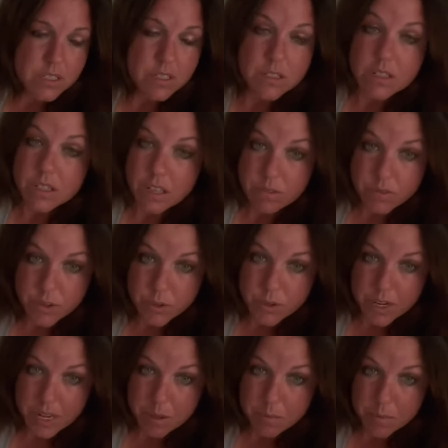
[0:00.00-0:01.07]
Love your
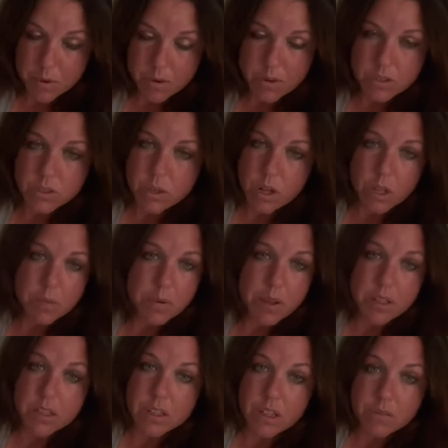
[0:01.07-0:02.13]
neighbor. It's all
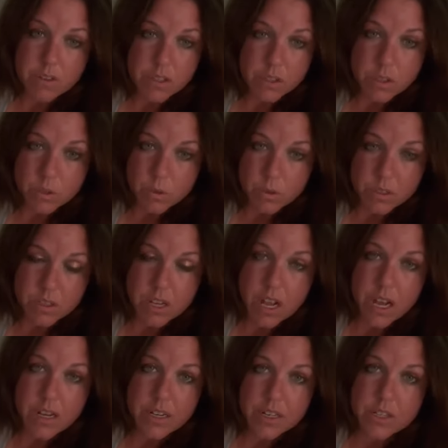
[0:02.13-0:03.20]
about loving the Lord
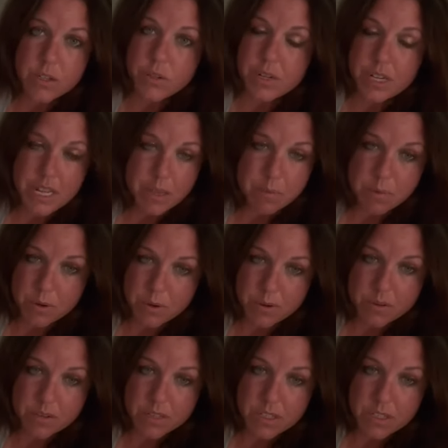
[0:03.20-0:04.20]
God and your neighbor.